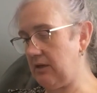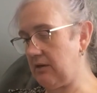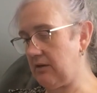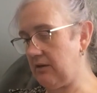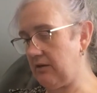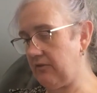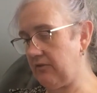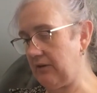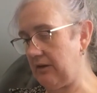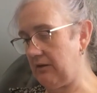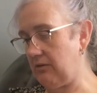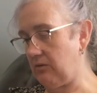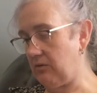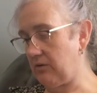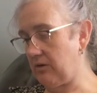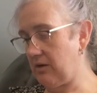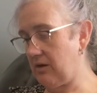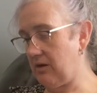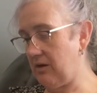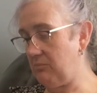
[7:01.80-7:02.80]
and I said,
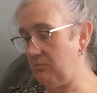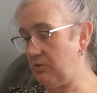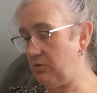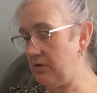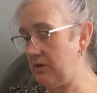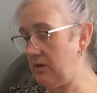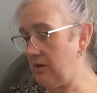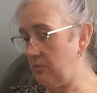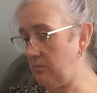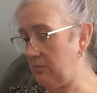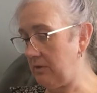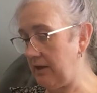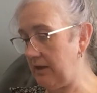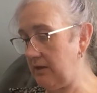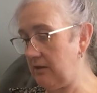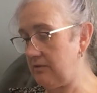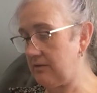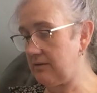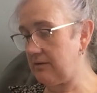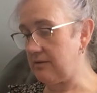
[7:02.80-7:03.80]
look, I'm putting on
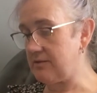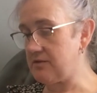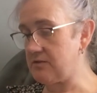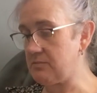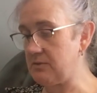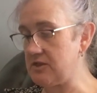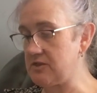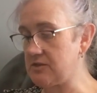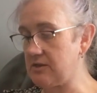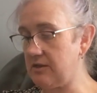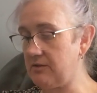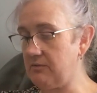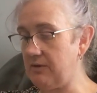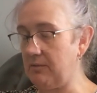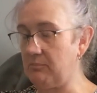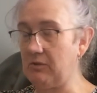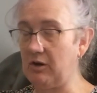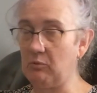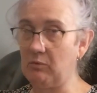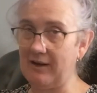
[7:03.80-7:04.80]
weight, especially
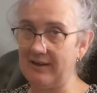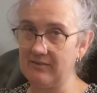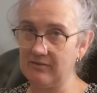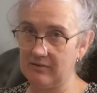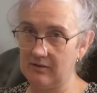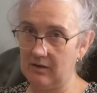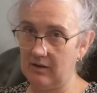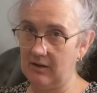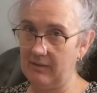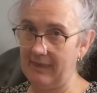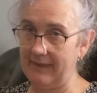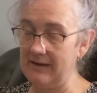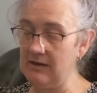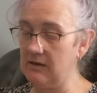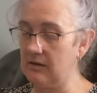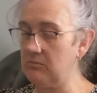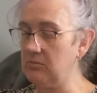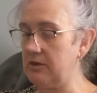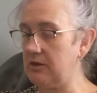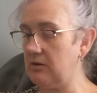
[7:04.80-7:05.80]
around my waist. I think
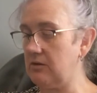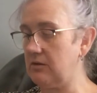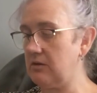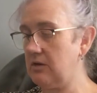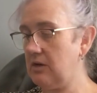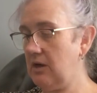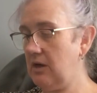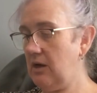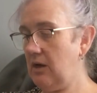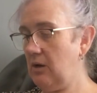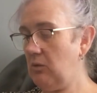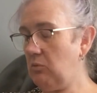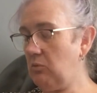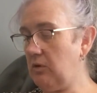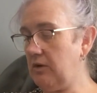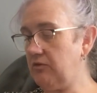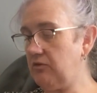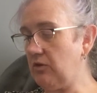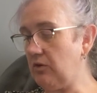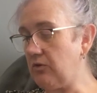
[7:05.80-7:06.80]
I'm going to
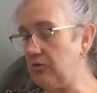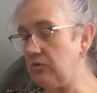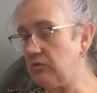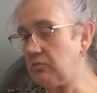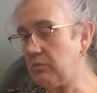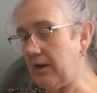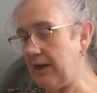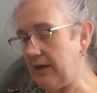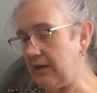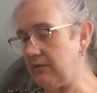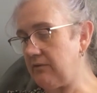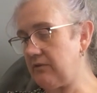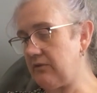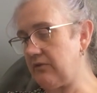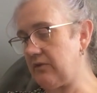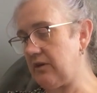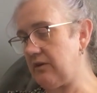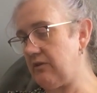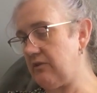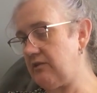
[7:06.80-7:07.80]
want to lose weight.
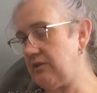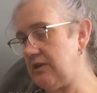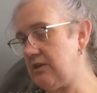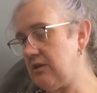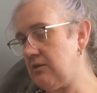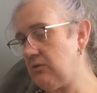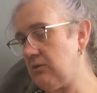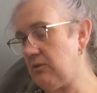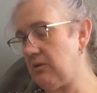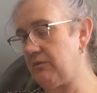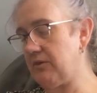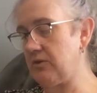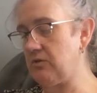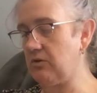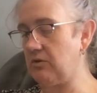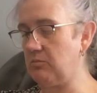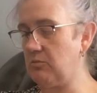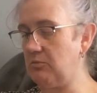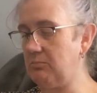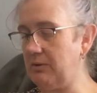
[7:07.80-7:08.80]
So she did all of the
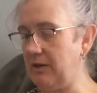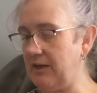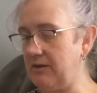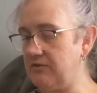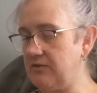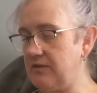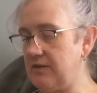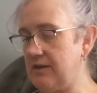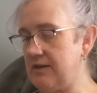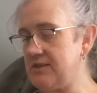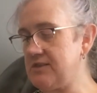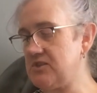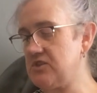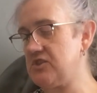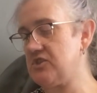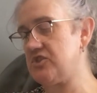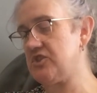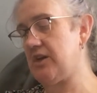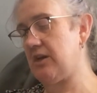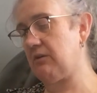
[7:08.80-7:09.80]
normal blood tests
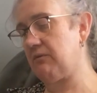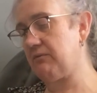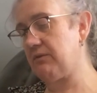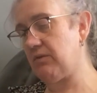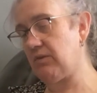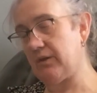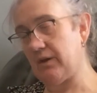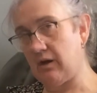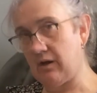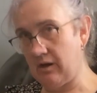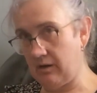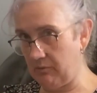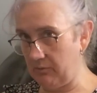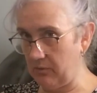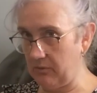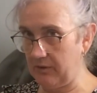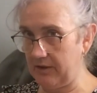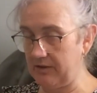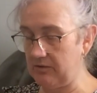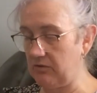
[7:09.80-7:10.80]
to check for
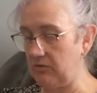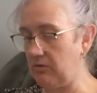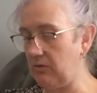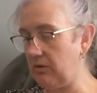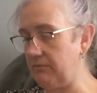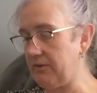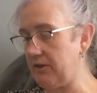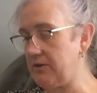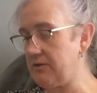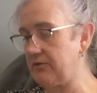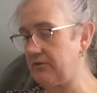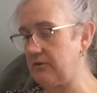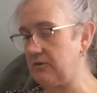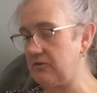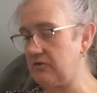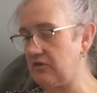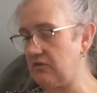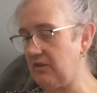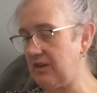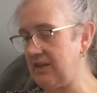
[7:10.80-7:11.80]
thyroid and all of those
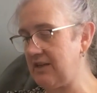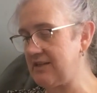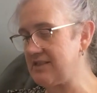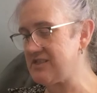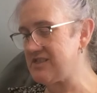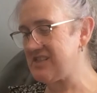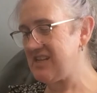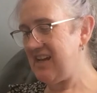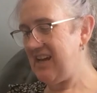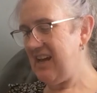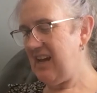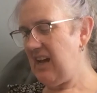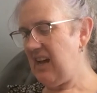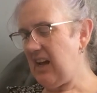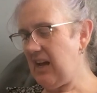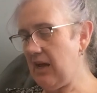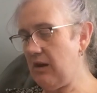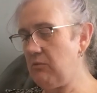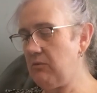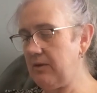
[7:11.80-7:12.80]
sorts of things,
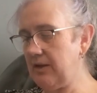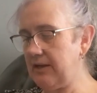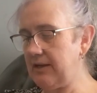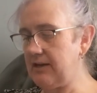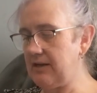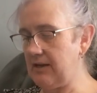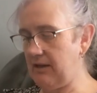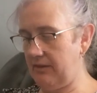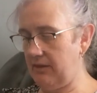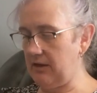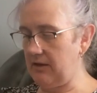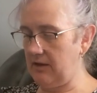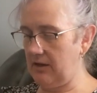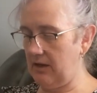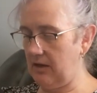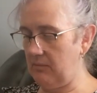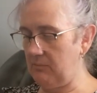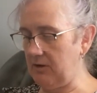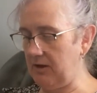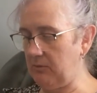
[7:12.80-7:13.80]
and really nothing
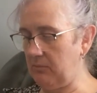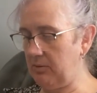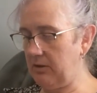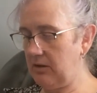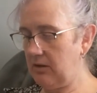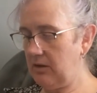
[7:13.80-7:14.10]
came up.